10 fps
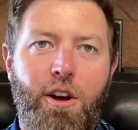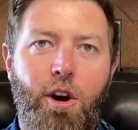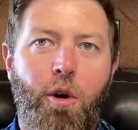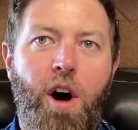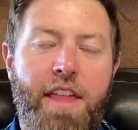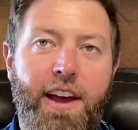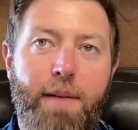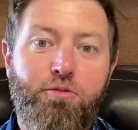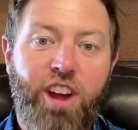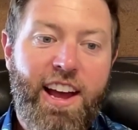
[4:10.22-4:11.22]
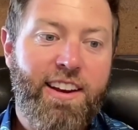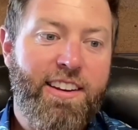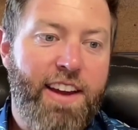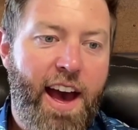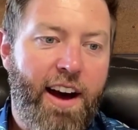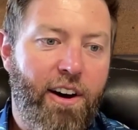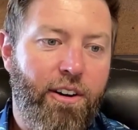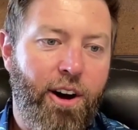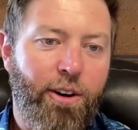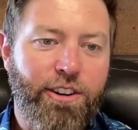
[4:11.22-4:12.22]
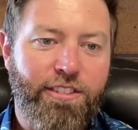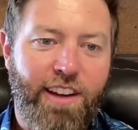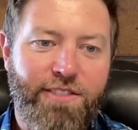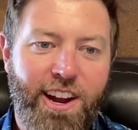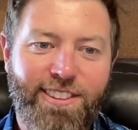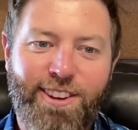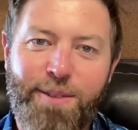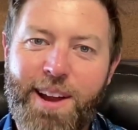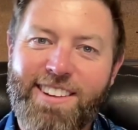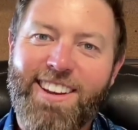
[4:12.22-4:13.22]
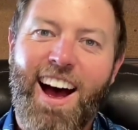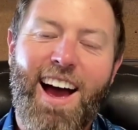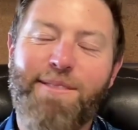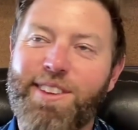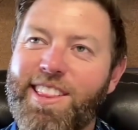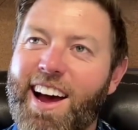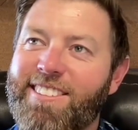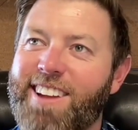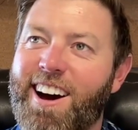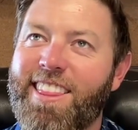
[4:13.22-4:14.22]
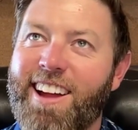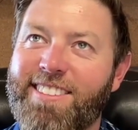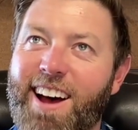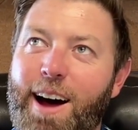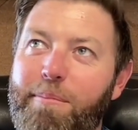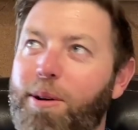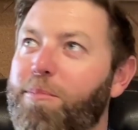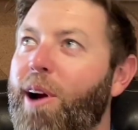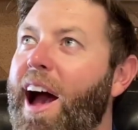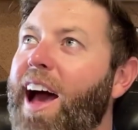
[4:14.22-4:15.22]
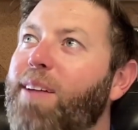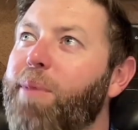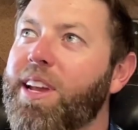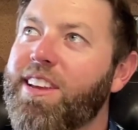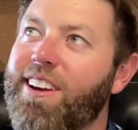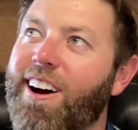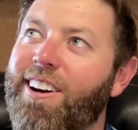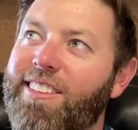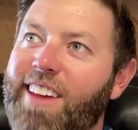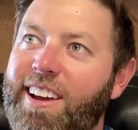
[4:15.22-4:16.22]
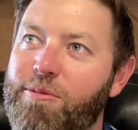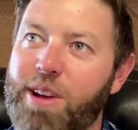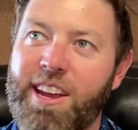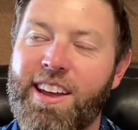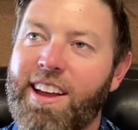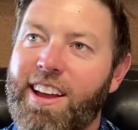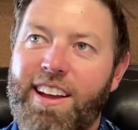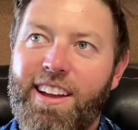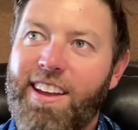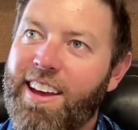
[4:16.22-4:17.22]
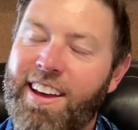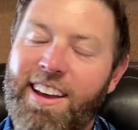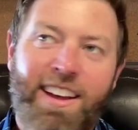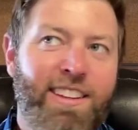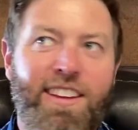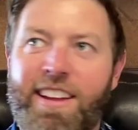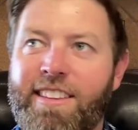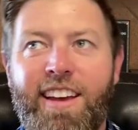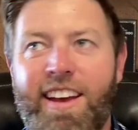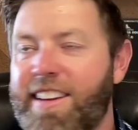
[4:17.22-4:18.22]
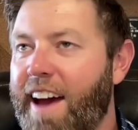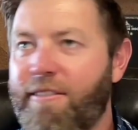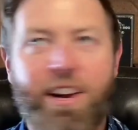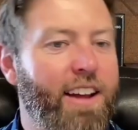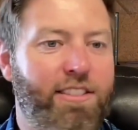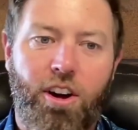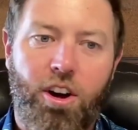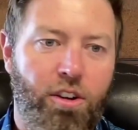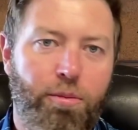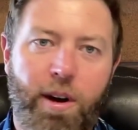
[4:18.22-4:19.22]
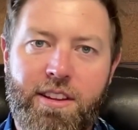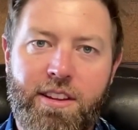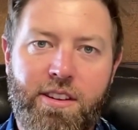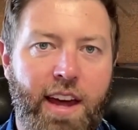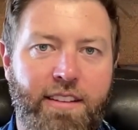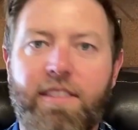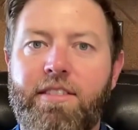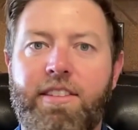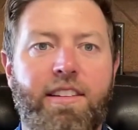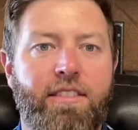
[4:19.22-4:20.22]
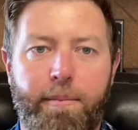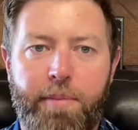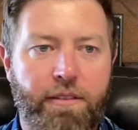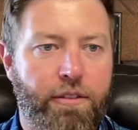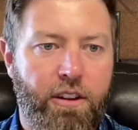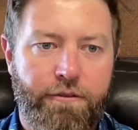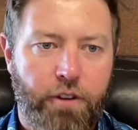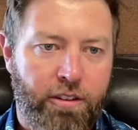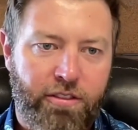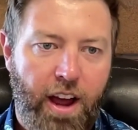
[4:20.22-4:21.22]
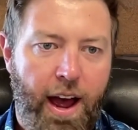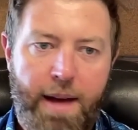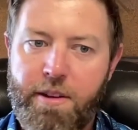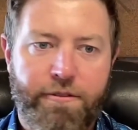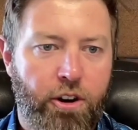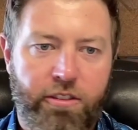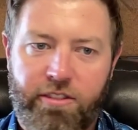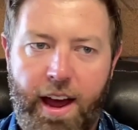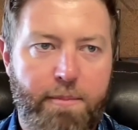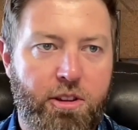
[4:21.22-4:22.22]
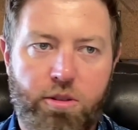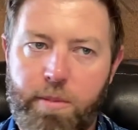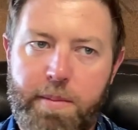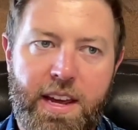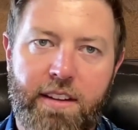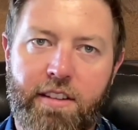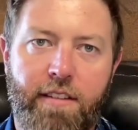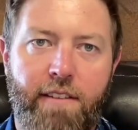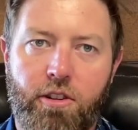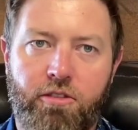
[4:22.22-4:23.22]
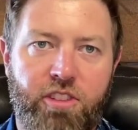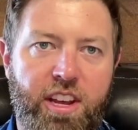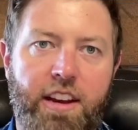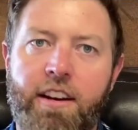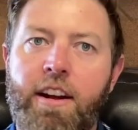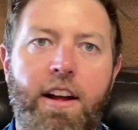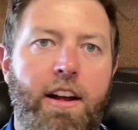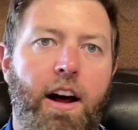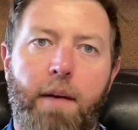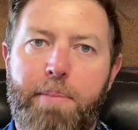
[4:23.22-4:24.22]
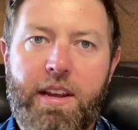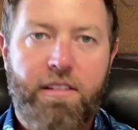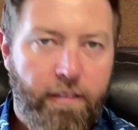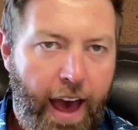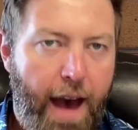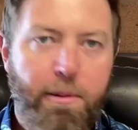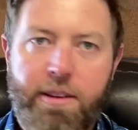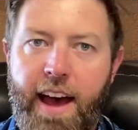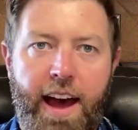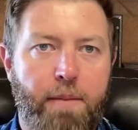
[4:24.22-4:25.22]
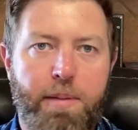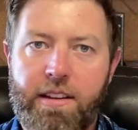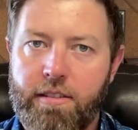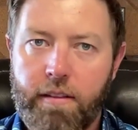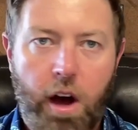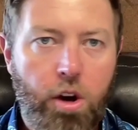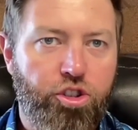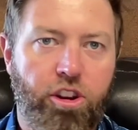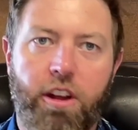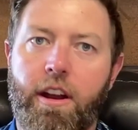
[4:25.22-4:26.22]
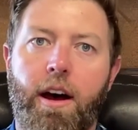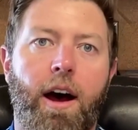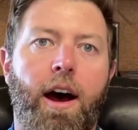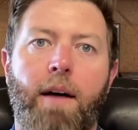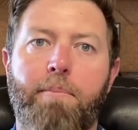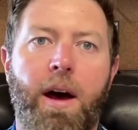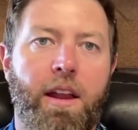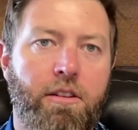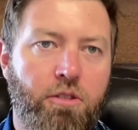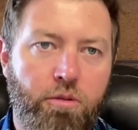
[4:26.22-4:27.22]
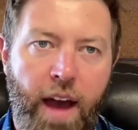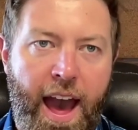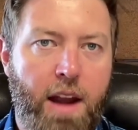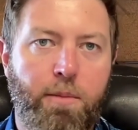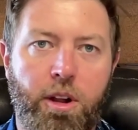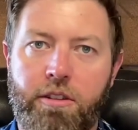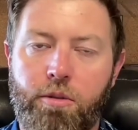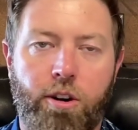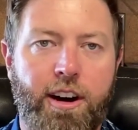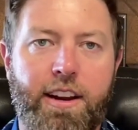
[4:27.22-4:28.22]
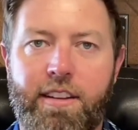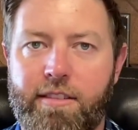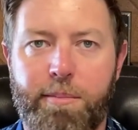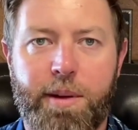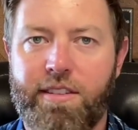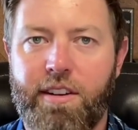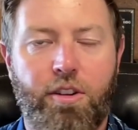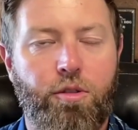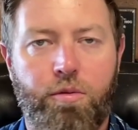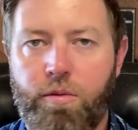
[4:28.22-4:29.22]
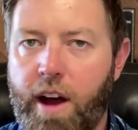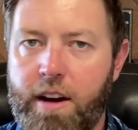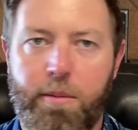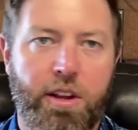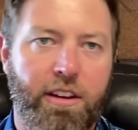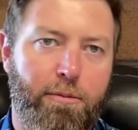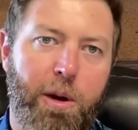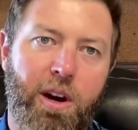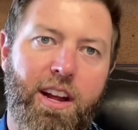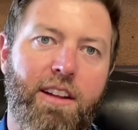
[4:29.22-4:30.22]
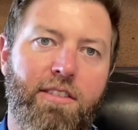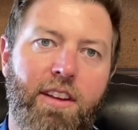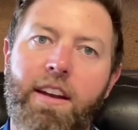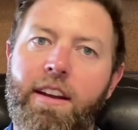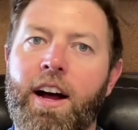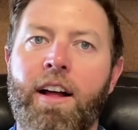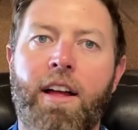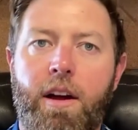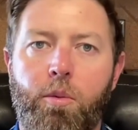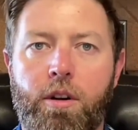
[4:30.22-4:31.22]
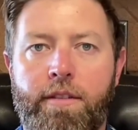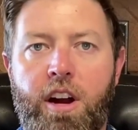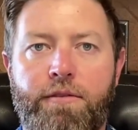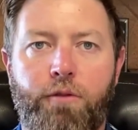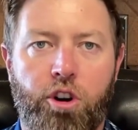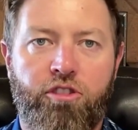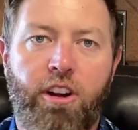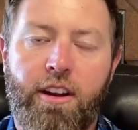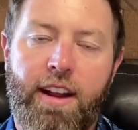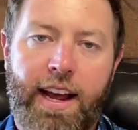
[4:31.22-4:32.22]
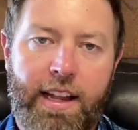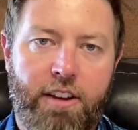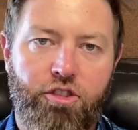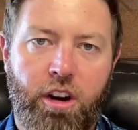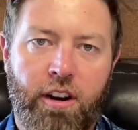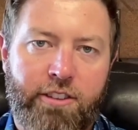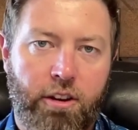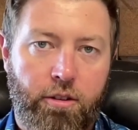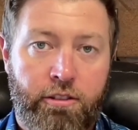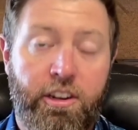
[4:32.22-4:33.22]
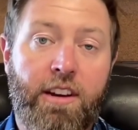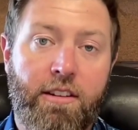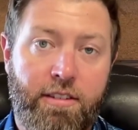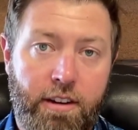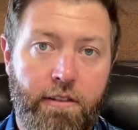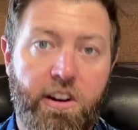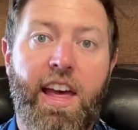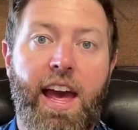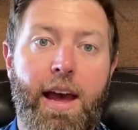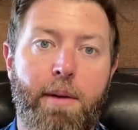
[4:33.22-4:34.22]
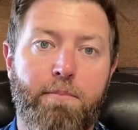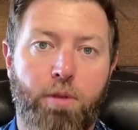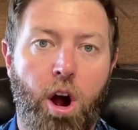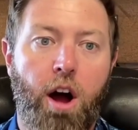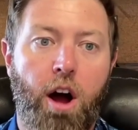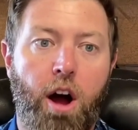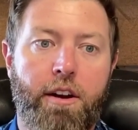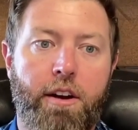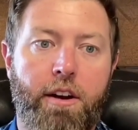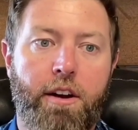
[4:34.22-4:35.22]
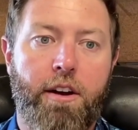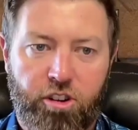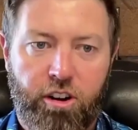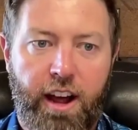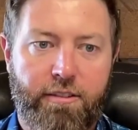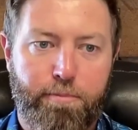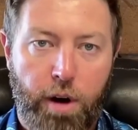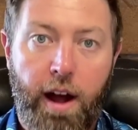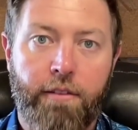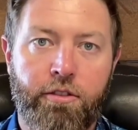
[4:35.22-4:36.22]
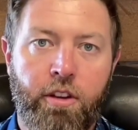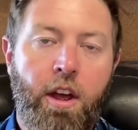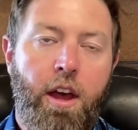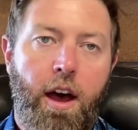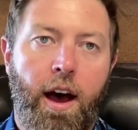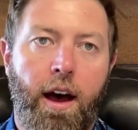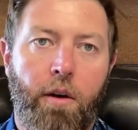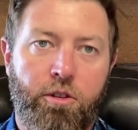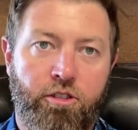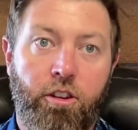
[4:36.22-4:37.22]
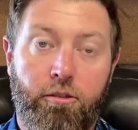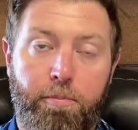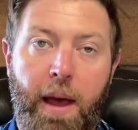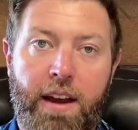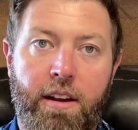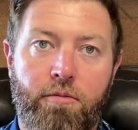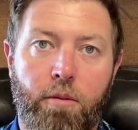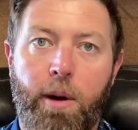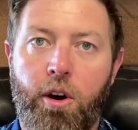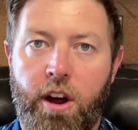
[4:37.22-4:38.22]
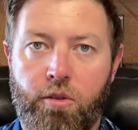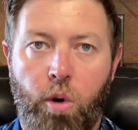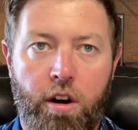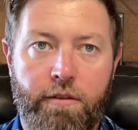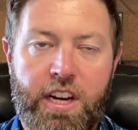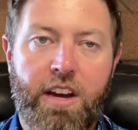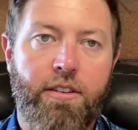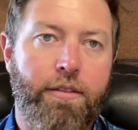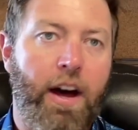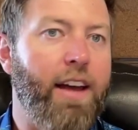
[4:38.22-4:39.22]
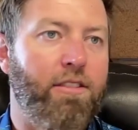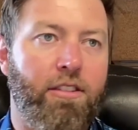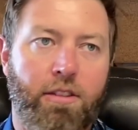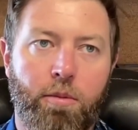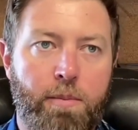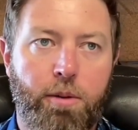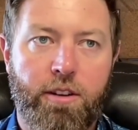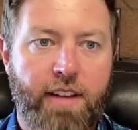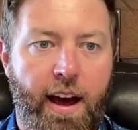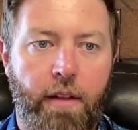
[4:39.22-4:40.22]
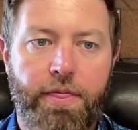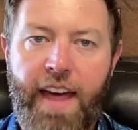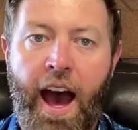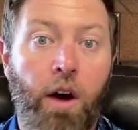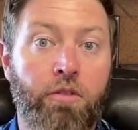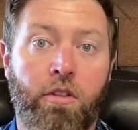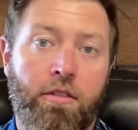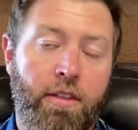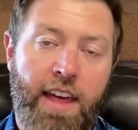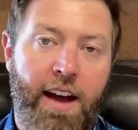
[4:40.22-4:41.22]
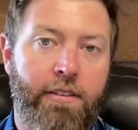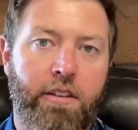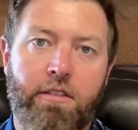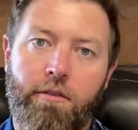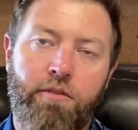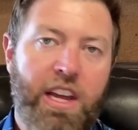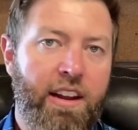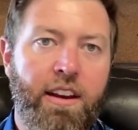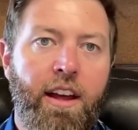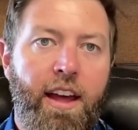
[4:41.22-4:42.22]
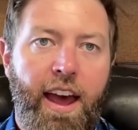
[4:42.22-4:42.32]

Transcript: Well, I think I'm jaded now, Owen, because I've done it so many times, and that's not that's a humble brag, but you know, it's like we it it it never gets old when you get to see something for the first time. The first time human beings have ever seen a piece of habitat, a piece of ocean, a, a, a new animal, a new organism. It's an incredible experience, and. uh We were very fortunate in Alien Sharks that Christine Da Silva came and brought her specialized bruvs, uh, which are those baited remote underwater video devices that we put down thousands and thousands of feet.